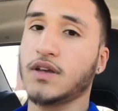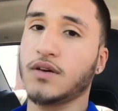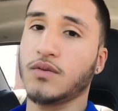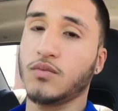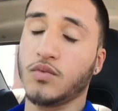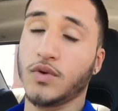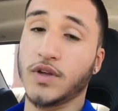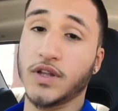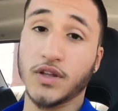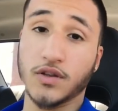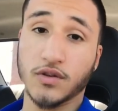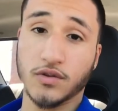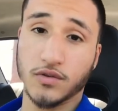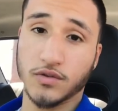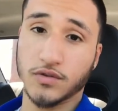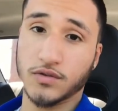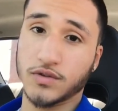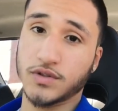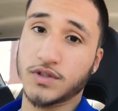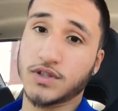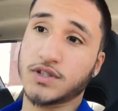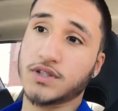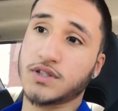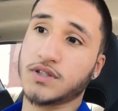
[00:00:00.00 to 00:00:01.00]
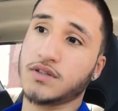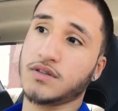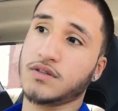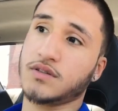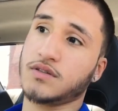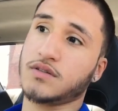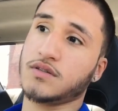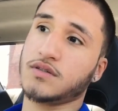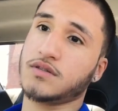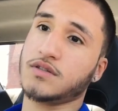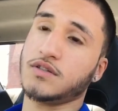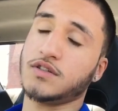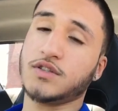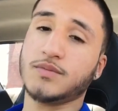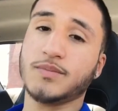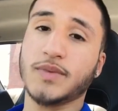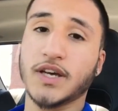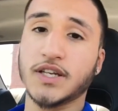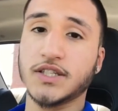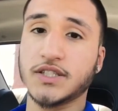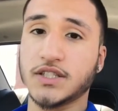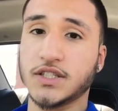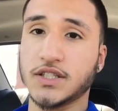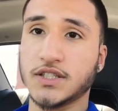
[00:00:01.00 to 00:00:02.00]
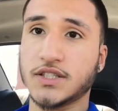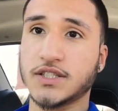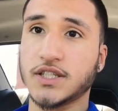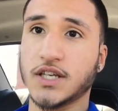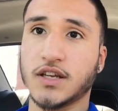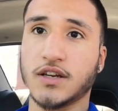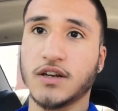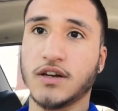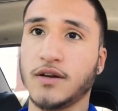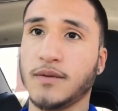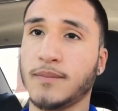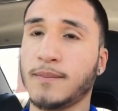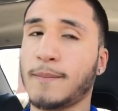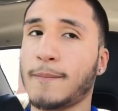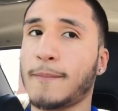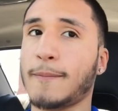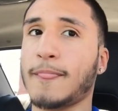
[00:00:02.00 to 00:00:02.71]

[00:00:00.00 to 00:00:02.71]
wheels, suspension setup